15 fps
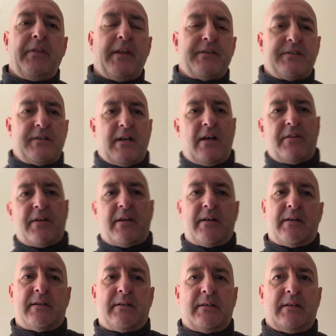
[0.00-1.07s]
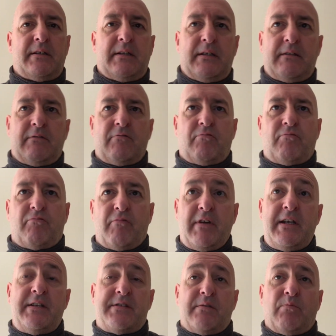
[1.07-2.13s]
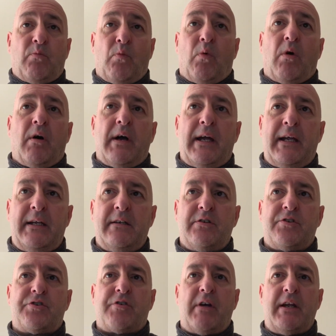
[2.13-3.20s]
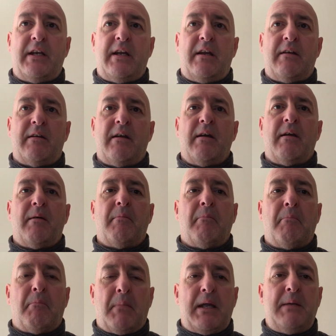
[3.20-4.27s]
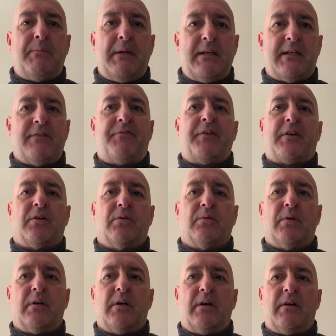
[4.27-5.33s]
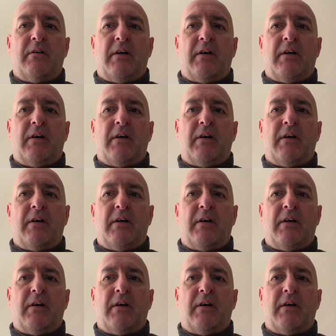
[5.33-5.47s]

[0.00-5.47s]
There's another reason why training may be difficult